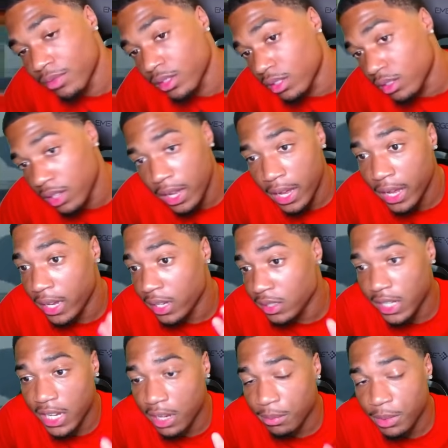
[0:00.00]
bro hey
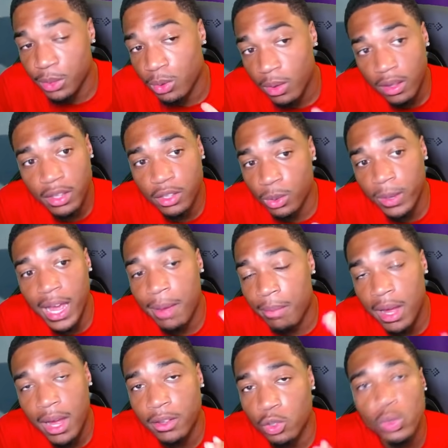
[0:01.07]
JMU, you got
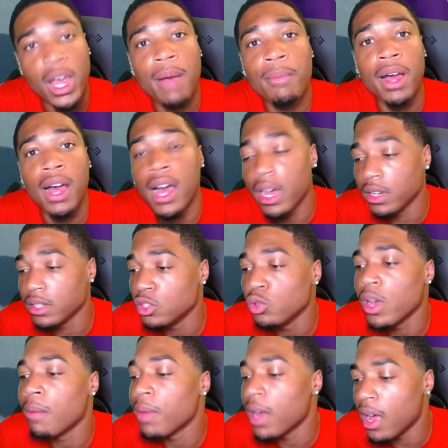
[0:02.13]
my you got my honest
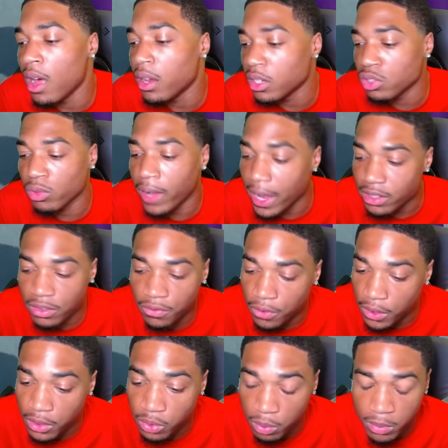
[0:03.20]
you got my honest reaction
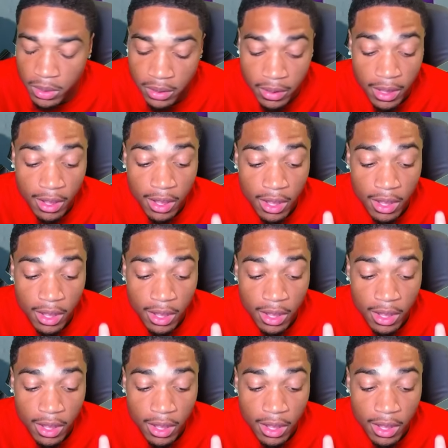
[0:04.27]
for this one, bro.